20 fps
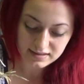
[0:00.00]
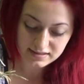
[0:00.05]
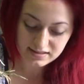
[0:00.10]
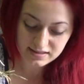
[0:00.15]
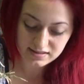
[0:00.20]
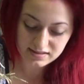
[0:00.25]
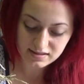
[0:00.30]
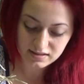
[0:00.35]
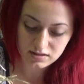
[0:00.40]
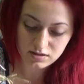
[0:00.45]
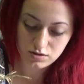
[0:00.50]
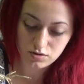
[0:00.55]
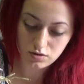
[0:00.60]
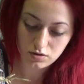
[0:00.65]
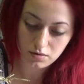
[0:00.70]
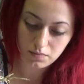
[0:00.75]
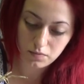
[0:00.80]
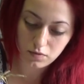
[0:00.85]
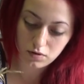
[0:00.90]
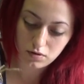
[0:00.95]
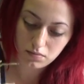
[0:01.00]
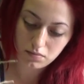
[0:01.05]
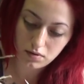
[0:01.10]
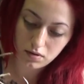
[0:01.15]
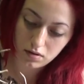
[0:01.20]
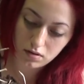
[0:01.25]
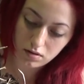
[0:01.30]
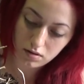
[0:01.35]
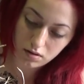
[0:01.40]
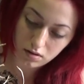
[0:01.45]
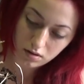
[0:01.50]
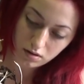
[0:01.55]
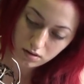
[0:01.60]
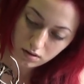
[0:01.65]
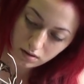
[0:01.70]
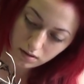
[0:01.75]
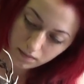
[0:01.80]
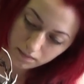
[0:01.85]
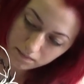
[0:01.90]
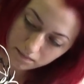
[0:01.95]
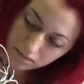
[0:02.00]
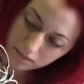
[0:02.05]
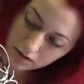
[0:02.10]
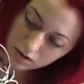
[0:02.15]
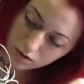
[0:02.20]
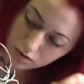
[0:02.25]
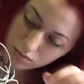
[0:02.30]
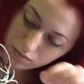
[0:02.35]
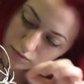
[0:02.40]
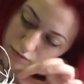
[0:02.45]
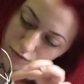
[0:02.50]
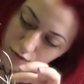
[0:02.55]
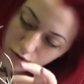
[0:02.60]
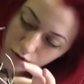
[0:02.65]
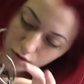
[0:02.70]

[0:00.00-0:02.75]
is a suitable medium for